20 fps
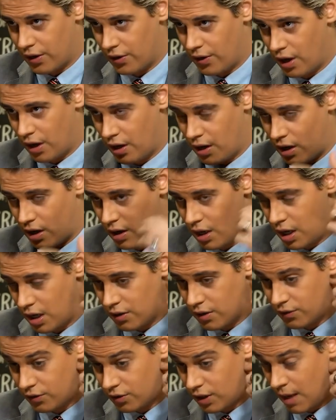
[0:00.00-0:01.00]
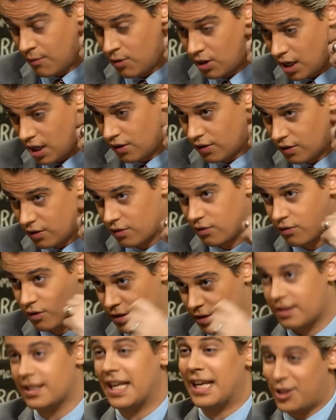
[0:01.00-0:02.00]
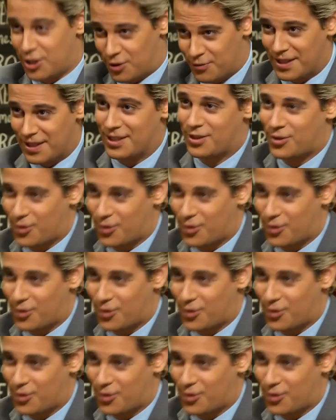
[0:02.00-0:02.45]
And, and, and Gamergate takes you in these